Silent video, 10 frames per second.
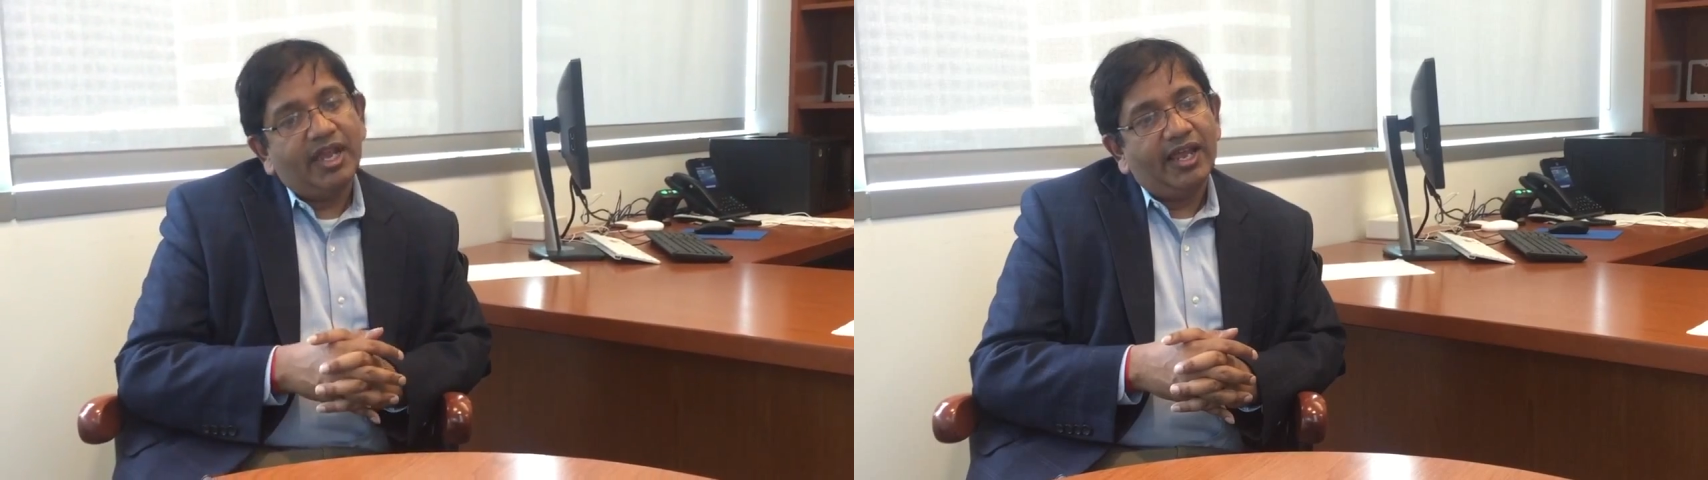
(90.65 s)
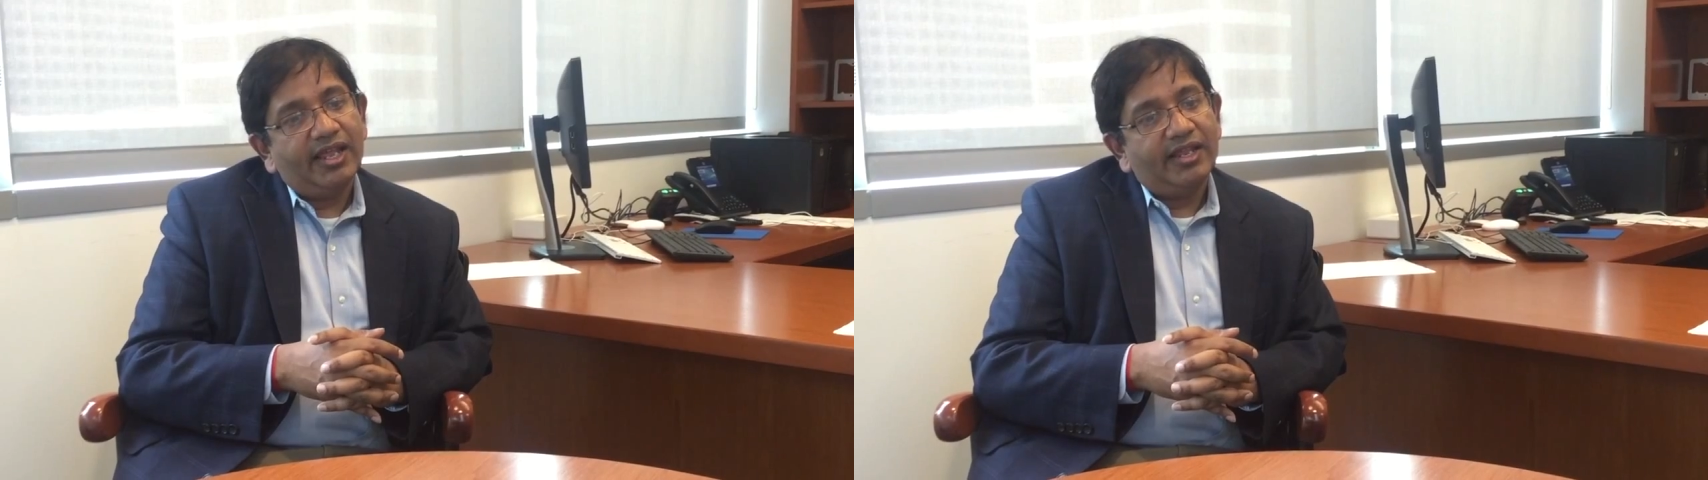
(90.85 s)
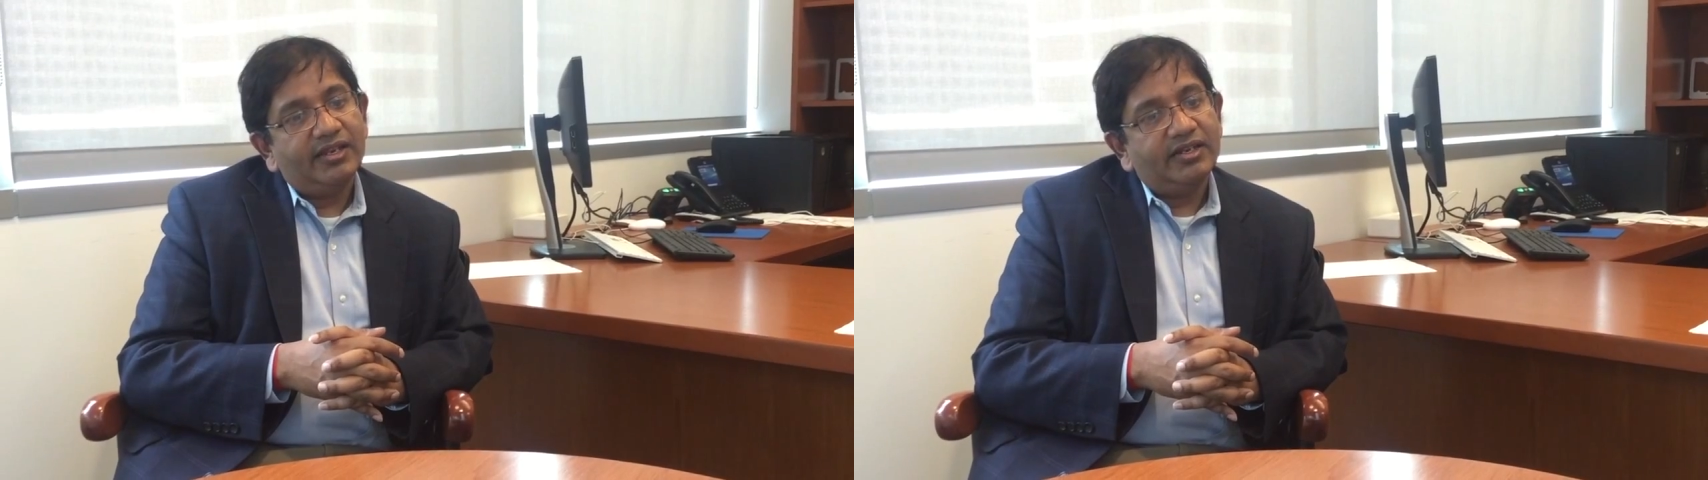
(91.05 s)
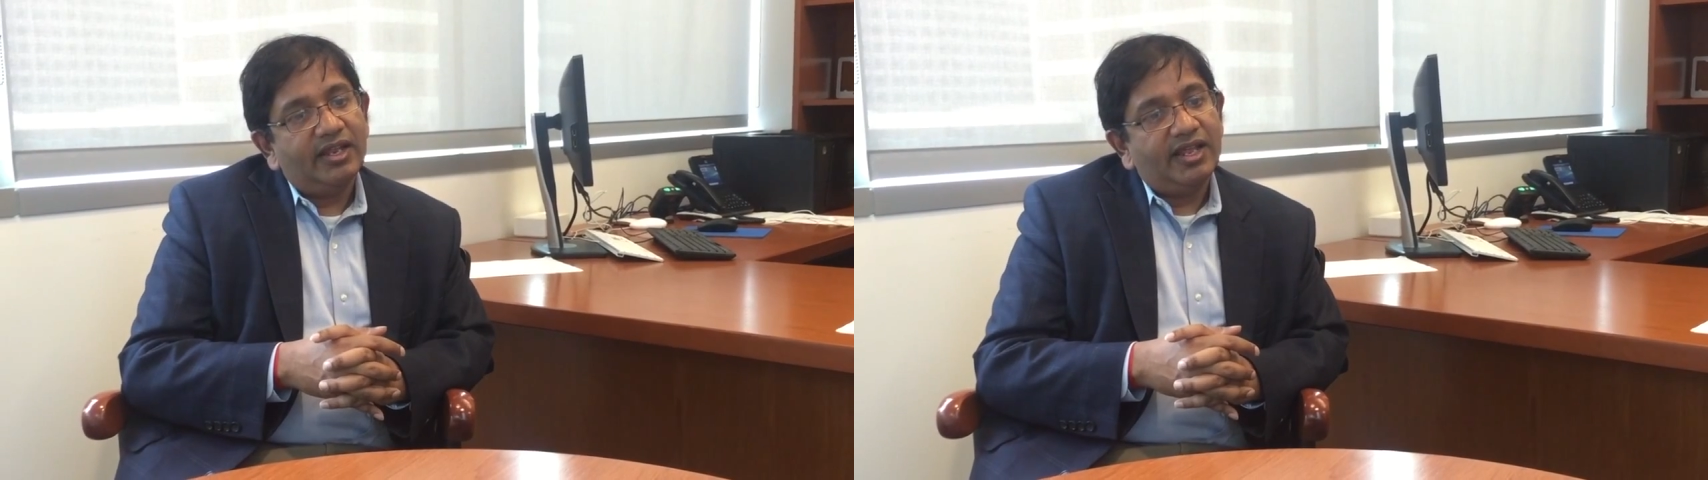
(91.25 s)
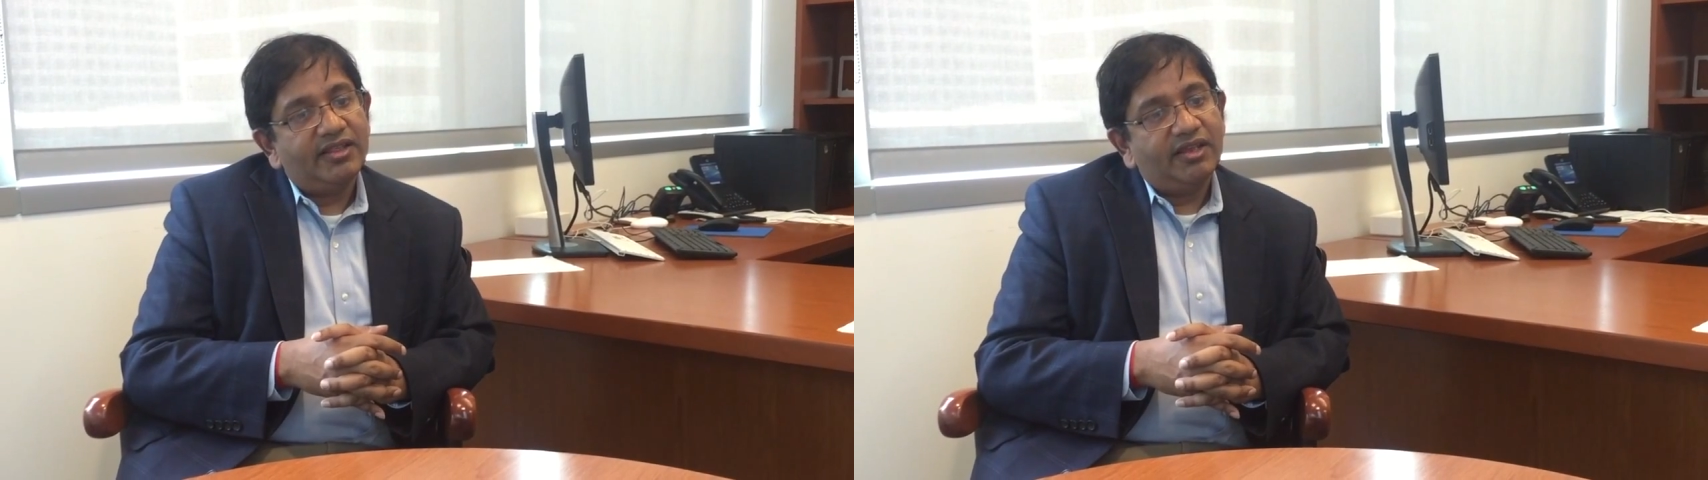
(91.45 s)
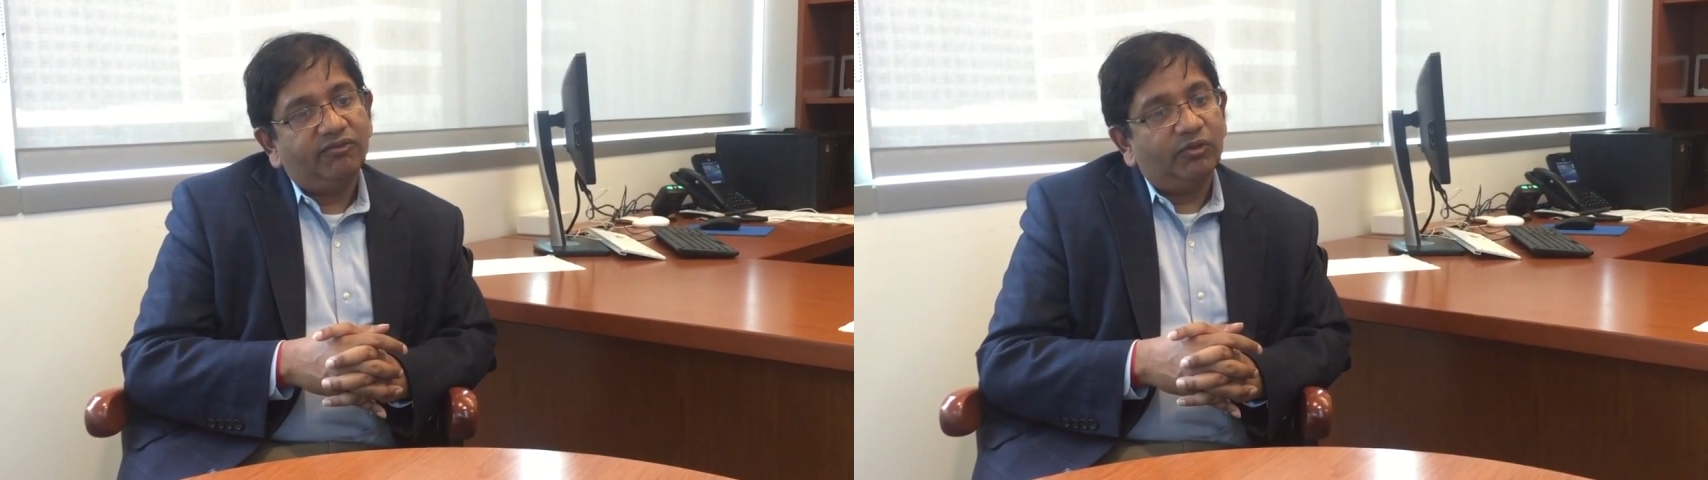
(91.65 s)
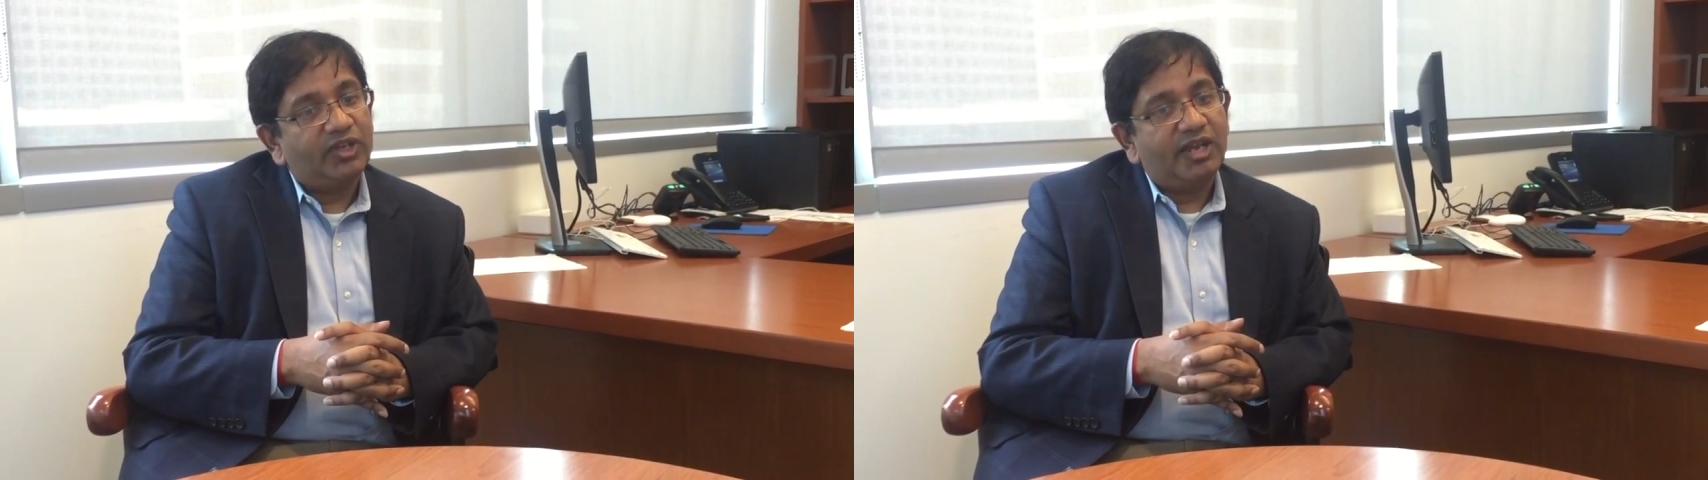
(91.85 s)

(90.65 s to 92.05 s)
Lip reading: and therefore